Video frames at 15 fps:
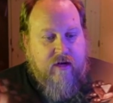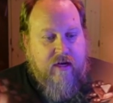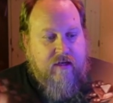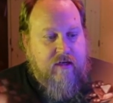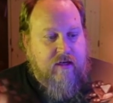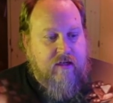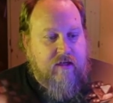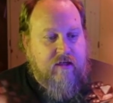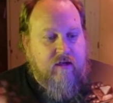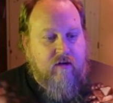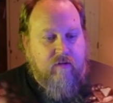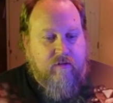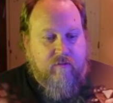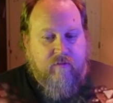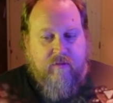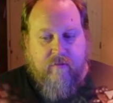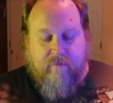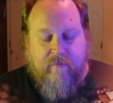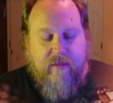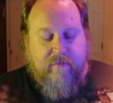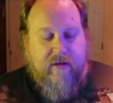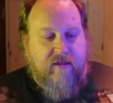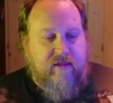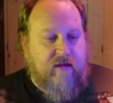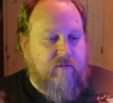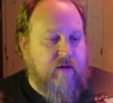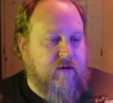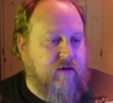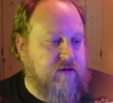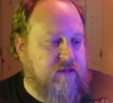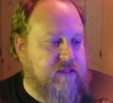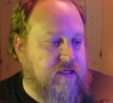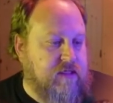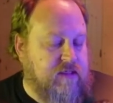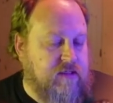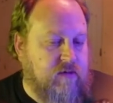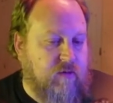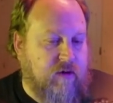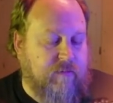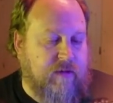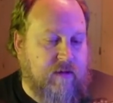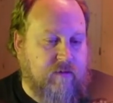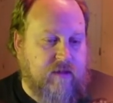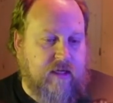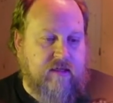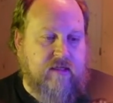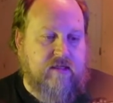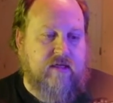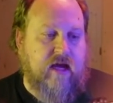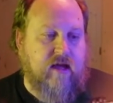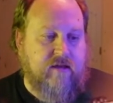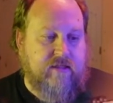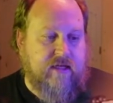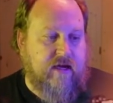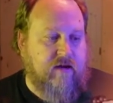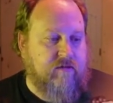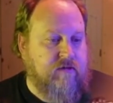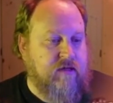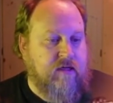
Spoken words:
And the big thing about Curse City is you want to be able to get the tiles down